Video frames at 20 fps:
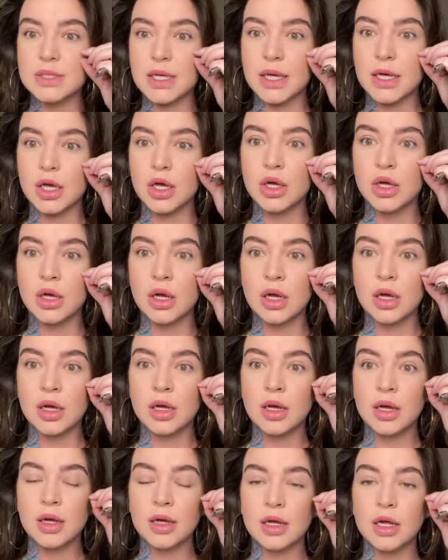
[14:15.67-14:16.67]
like
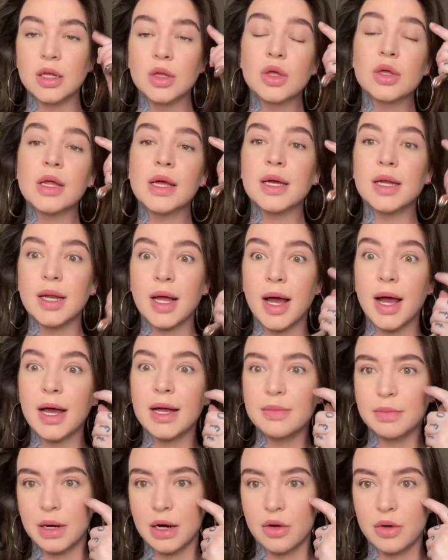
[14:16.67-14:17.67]
it looked like an
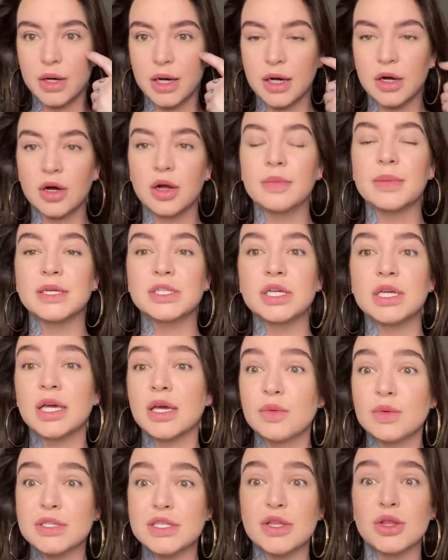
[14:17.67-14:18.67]
eyebrow hair on my cheek. It
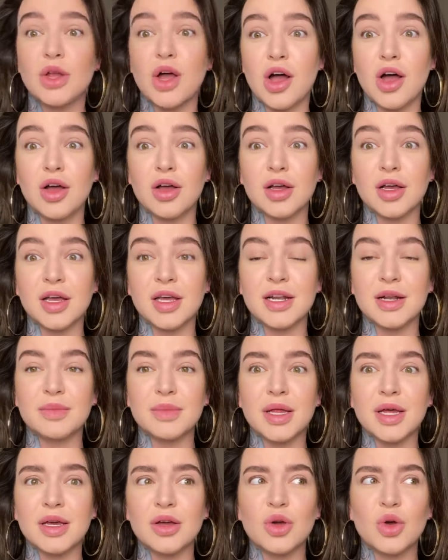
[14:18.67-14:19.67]
was long. And I'm
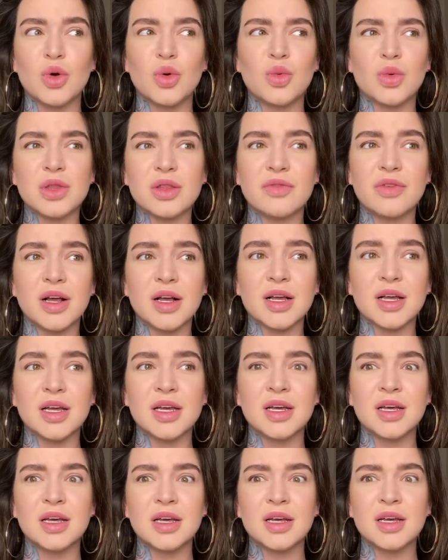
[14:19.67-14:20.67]
like, what the fuck
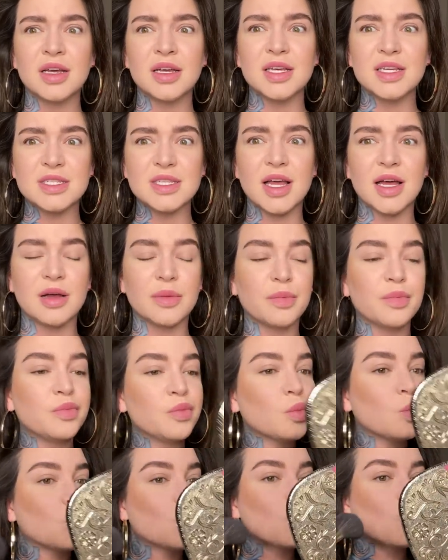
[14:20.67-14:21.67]
is that?
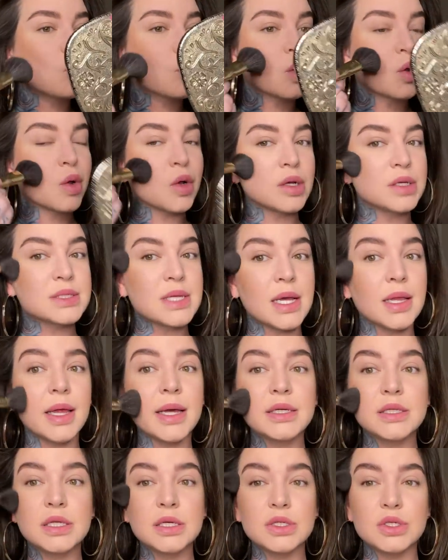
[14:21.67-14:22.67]
Because I
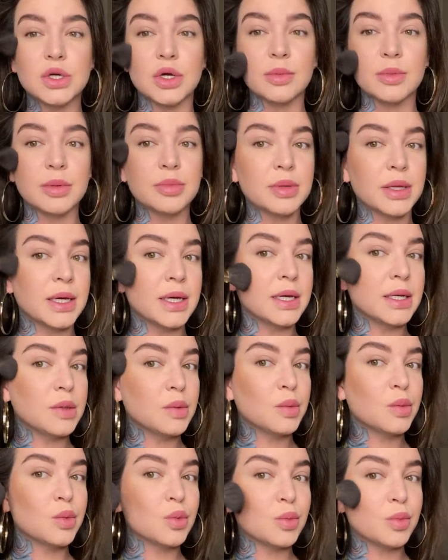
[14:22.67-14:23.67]
like the
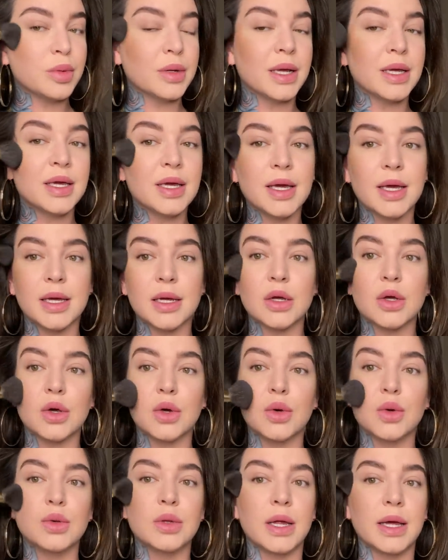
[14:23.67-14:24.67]
dermaplane, but I can't
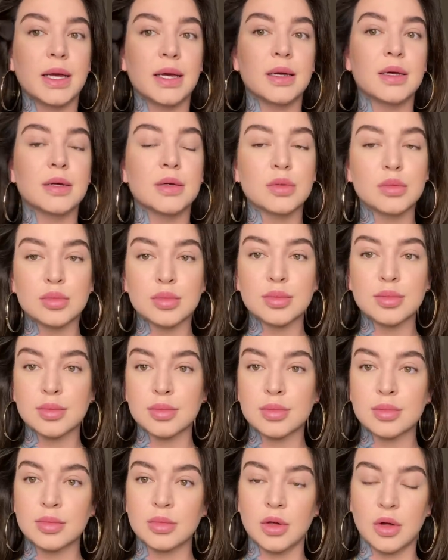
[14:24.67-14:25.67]
go like
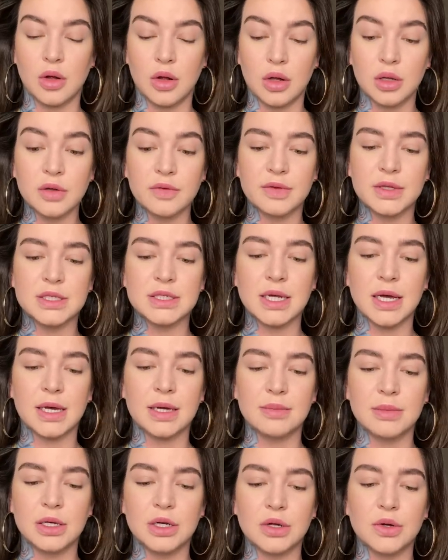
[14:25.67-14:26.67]
all of the
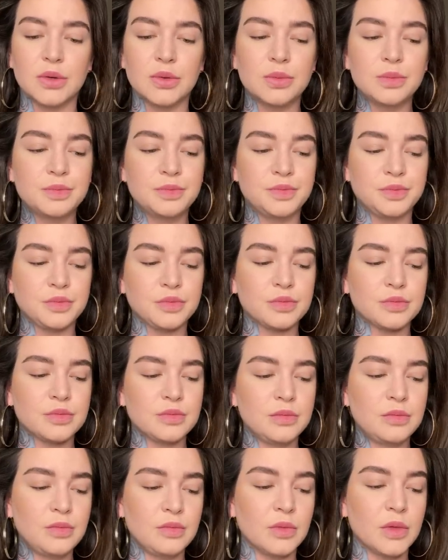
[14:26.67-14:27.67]
time, you know?
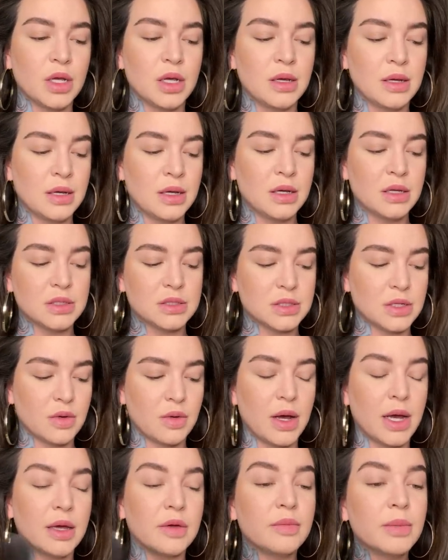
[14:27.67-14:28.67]
So
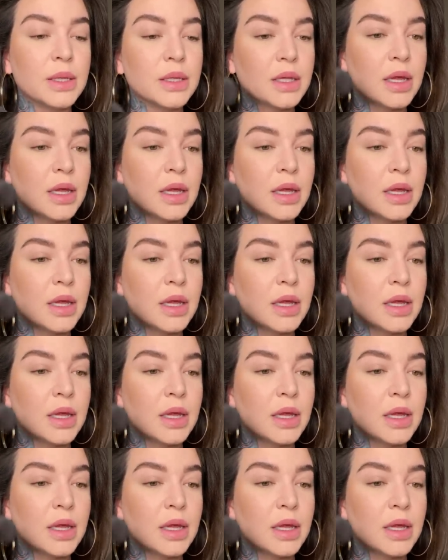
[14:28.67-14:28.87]
I've been